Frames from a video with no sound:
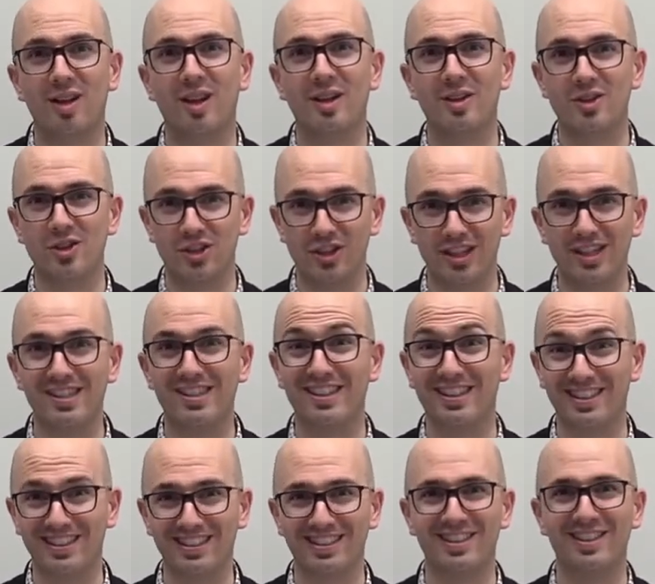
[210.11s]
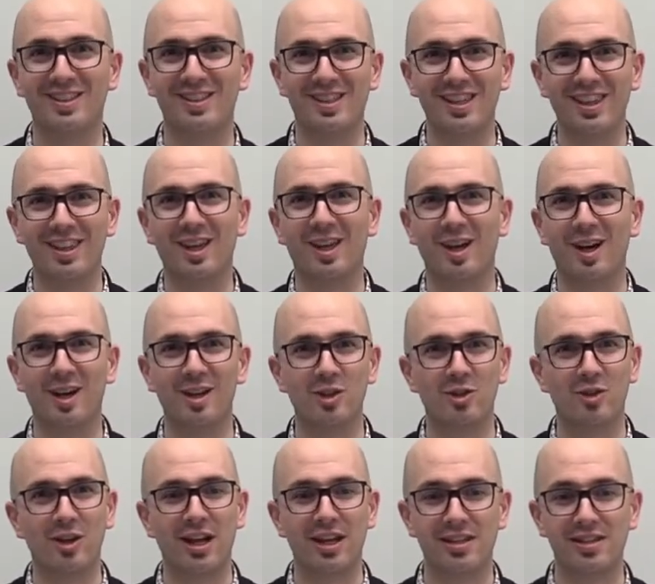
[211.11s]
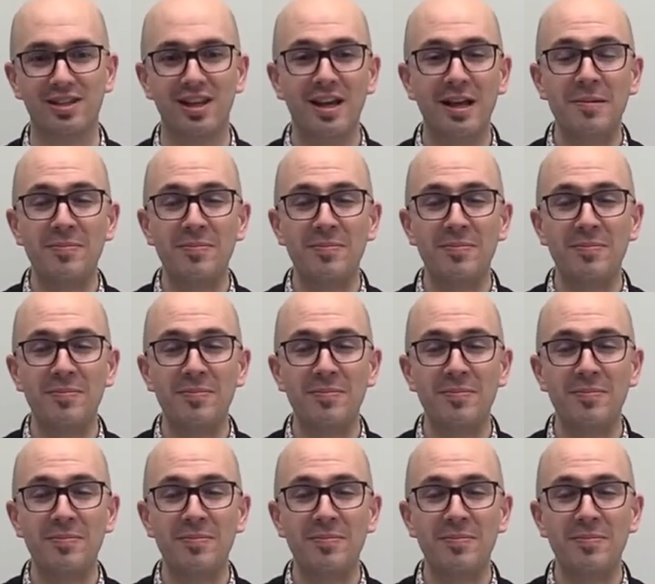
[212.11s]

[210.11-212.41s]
on Jesus." You see the contrast?